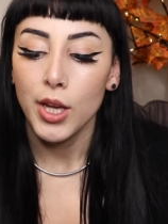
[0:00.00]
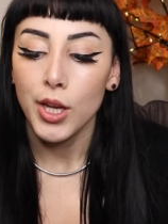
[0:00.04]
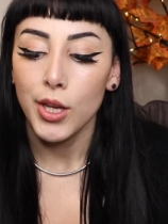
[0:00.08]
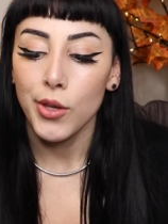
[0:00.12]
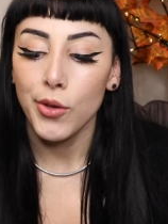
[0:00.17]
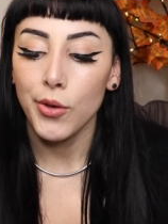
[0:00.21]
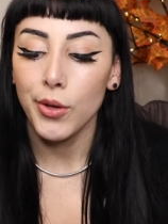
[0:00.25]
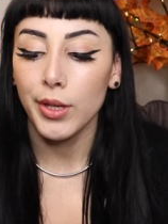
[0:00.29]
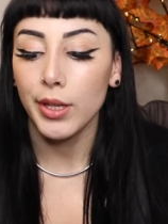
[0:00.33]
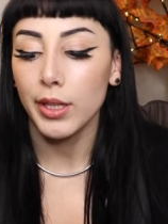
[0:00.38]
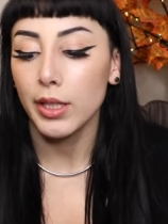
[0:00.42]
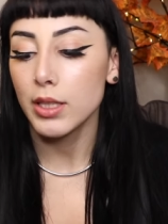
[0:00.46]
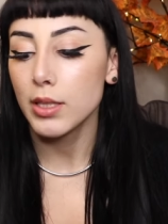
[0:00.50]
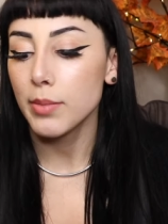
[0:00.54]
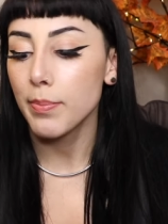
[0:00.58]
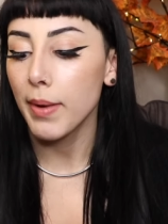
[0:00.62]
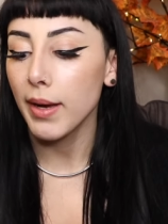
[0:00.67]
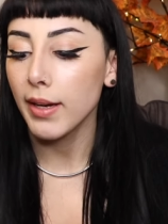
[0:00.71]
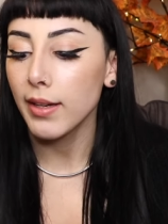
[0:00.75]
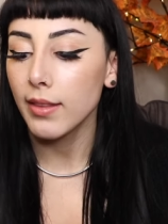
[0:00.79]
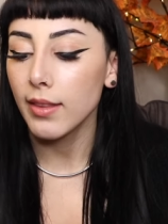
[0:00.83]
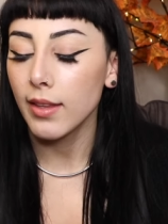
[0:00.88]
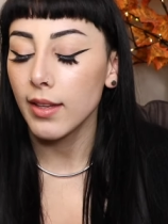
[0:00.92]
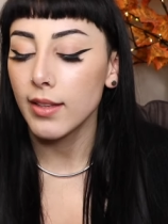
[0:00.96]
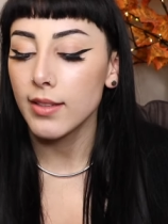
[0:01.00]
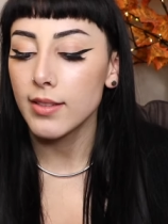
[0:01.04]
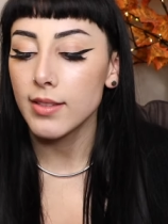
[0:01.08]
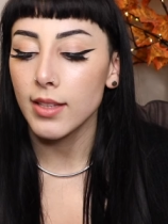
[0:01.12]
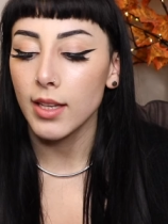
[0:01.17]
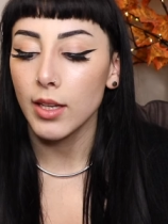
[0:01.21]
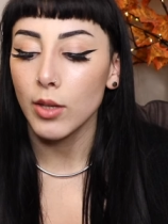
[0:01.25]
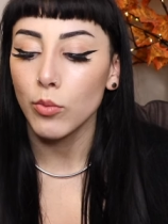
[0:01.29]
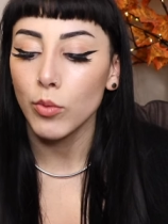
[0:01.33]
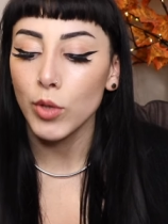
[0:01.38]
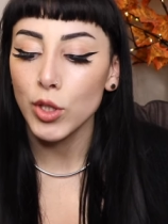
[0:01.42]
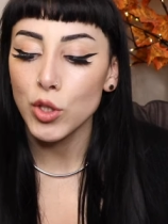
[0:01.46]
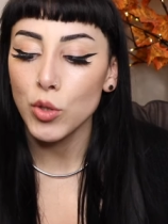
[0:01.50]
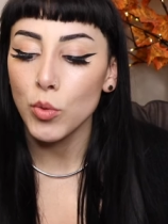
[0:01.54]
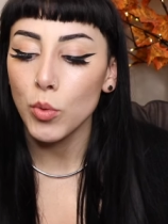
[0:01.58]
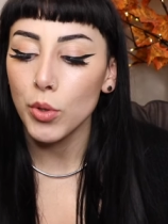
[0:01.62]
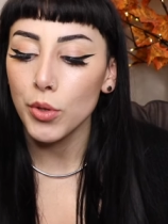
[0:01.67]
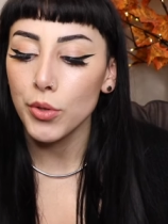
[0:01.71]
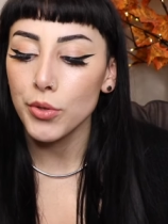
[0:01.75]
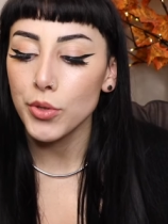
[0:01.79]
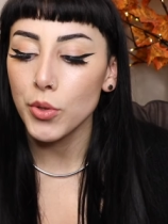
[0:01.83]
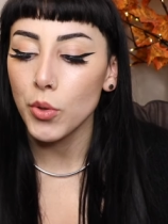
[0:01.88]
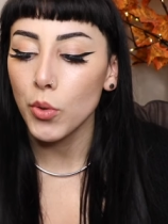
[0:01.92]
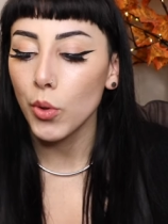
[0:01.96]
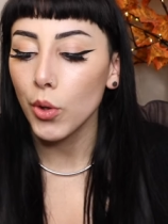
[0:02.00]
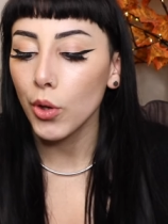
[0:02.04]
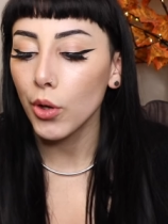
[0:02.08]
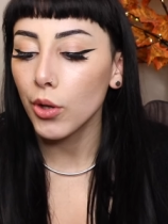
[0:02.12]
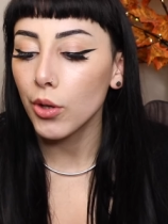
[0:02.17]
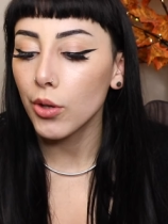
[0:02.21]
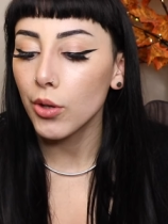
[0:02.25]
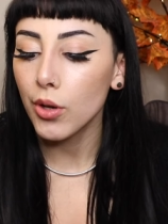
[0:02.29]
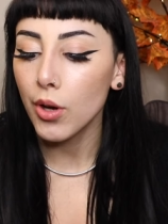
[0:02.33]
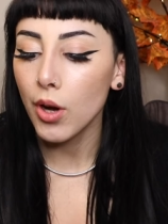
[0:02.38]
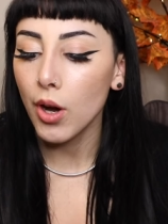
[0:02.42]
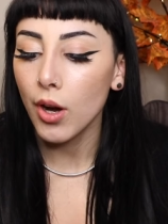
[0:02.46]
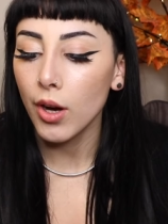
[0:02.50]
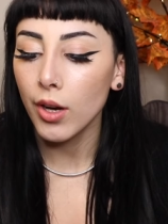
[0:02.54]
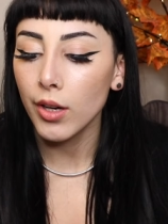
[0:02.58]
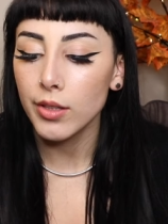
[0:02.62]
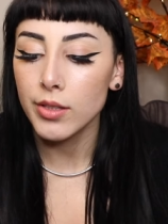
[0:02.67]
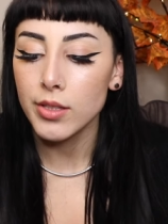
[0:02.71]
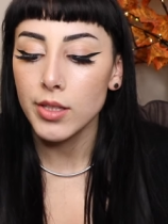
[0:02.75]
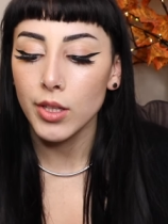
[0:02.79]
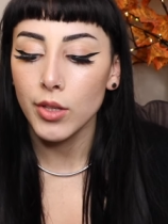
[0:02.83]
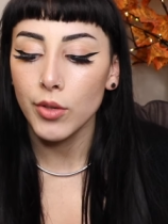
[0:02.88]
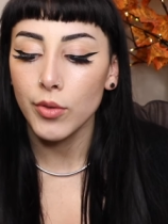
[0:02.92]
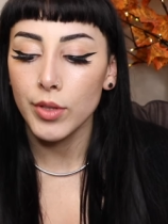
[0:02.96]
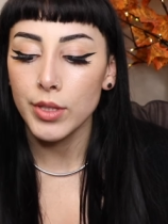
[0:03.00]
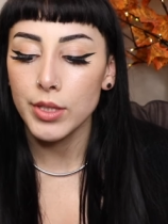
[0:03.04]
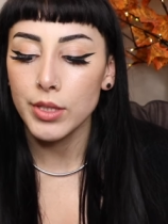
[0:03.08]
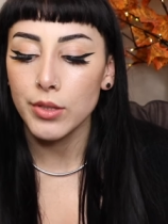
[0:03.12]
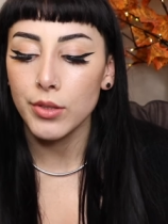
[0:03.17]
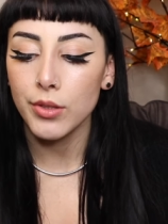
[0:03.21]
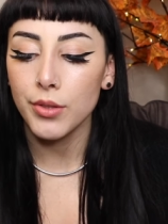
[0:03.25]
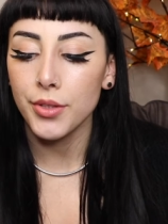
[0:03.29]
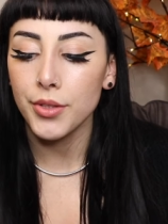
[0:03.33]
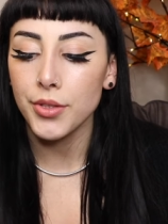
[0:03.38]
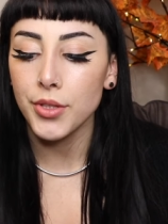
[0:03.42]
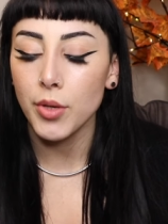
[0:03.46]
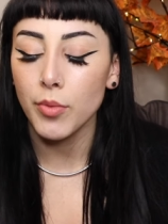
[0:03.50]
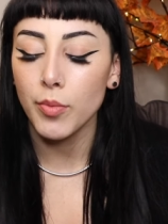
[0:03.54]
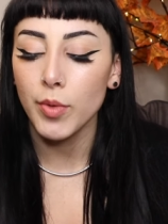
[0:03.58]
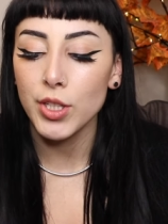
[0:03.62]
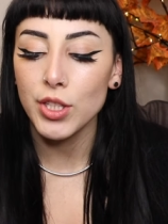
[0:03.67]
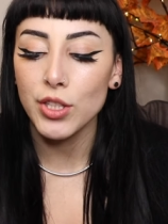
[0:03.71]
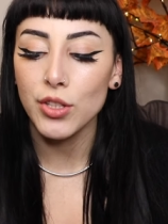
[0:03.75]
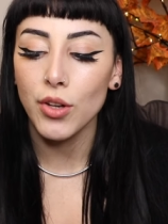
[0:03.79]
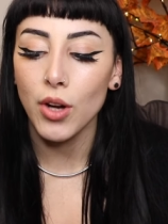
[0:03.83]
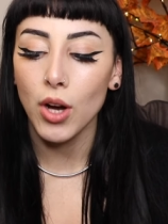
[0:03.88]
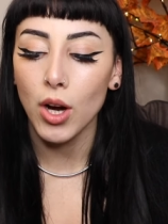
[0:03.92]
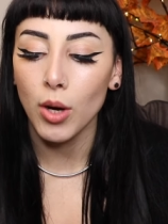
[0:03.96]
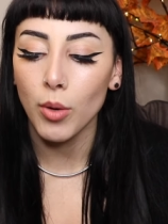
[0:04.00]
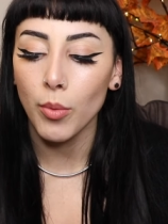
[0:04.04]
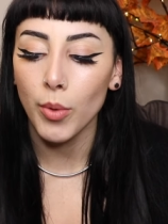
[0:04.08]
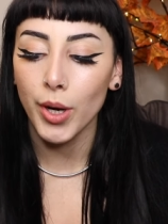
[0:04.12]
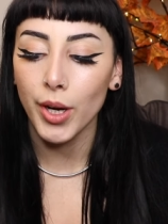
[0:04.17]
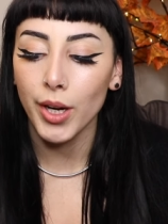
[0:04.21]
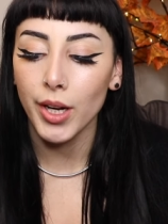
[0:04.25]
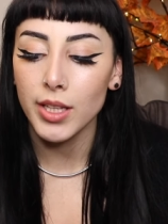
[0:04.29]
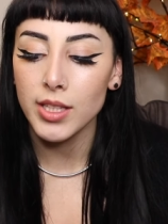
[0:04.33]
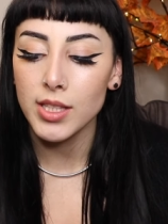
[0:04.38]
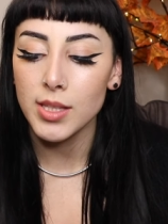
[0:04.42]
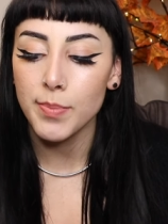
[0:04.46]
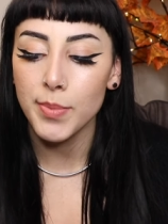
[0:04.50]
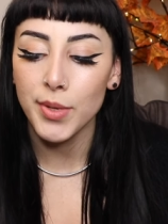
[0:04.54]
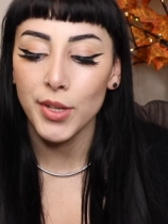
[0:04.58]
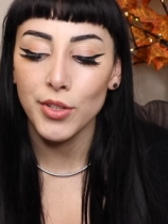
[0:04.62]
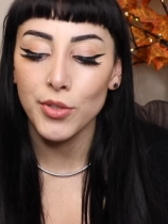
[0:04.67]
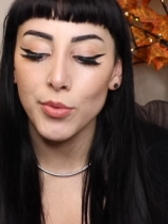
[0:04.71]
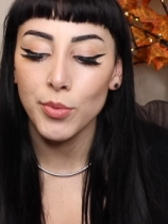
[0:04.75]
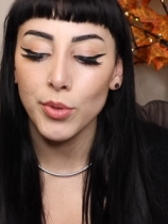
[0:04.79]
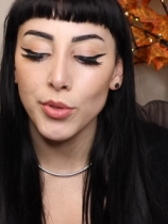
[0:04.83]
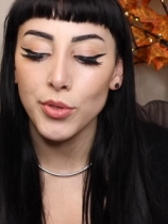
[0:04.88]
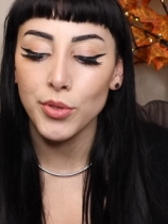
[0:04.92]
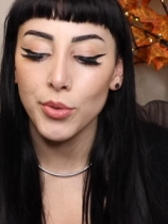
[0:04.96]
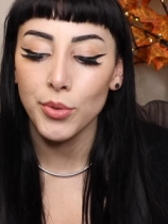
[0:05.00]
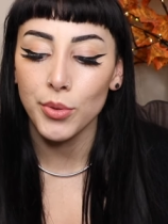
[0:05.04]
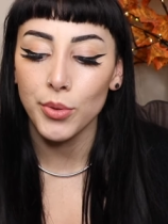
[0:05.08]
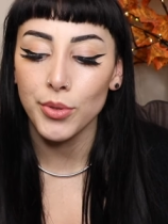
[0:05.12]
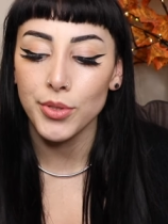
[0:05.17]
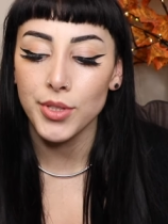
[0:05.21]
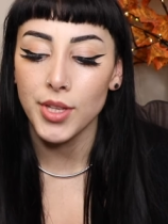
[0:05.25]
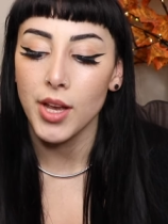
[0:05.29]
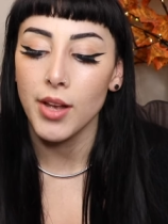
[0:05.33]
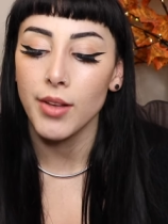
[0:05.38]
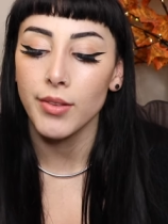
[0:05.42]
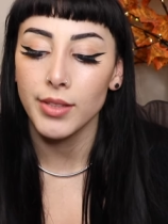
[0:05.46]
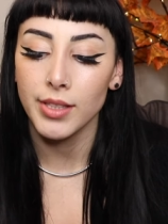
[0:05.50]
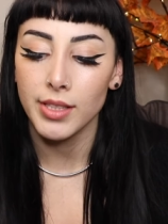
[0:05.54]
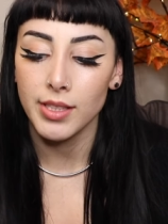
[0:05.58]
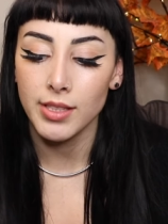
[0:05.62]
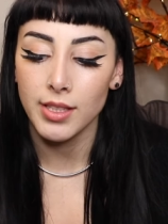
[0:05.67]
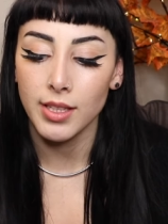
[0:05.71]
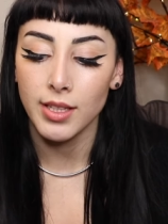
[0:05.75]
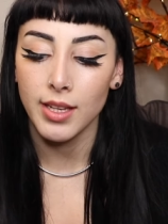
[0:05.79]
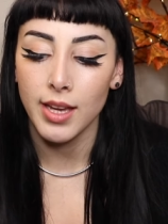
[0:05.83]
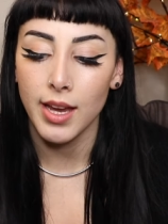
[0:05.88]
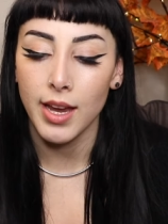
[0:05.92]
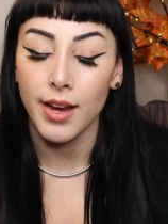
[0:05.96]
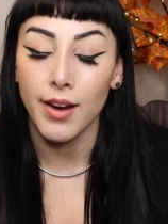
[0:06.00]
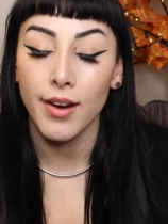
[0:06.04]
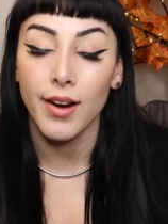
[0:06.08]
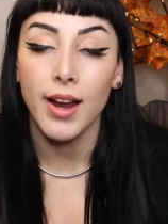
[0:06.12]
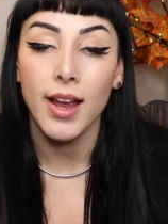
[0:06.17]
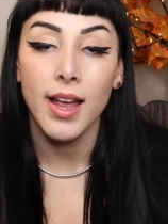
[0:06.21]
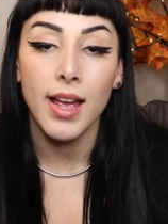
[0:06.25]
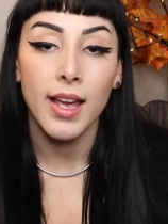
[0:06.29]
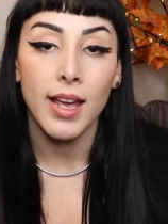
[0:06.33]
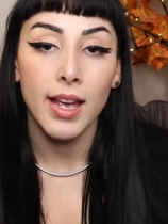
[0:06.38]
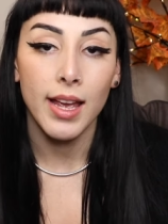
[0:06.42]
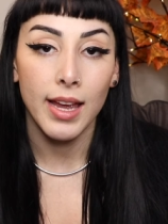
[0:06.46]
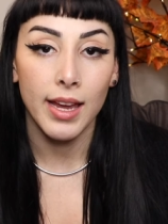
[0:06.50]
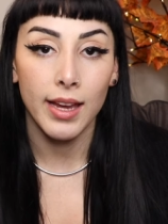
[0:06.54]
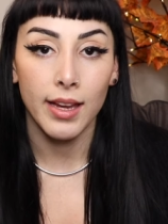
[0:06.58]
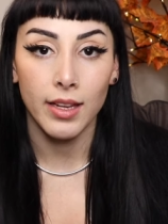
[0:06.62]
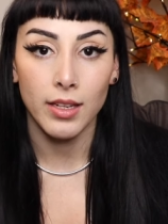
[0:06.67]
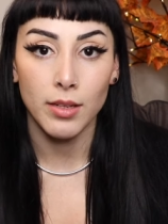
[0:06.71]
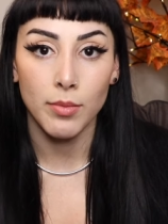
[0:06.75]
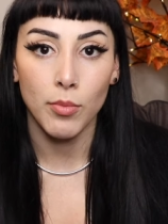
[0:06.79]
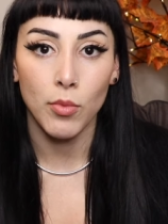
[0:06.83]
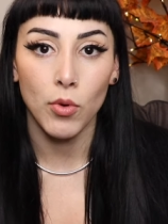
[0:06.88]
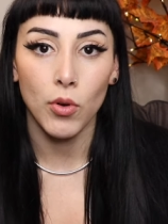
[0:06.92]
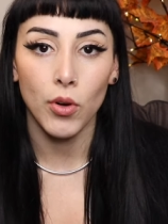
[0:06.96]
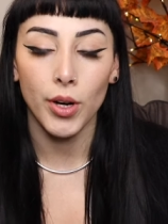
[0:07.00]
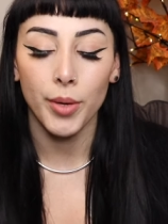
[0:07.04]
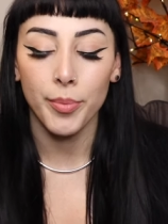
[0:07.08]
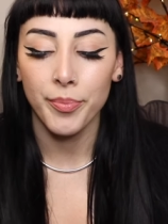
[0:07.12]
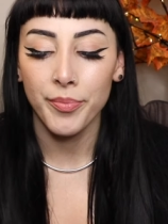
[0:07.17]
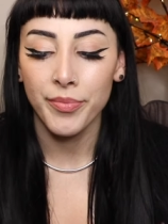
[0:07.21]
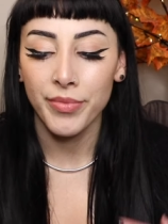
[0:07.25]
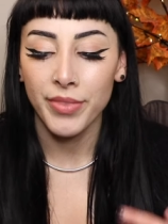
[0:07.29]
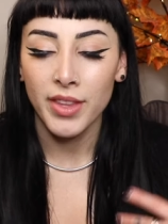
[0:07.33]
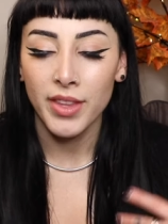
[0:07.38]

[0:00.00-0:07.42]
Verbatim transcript: You can expect things like rituals, oracle cards, crystals, original artwork, spiritual tools, holistic care, and more.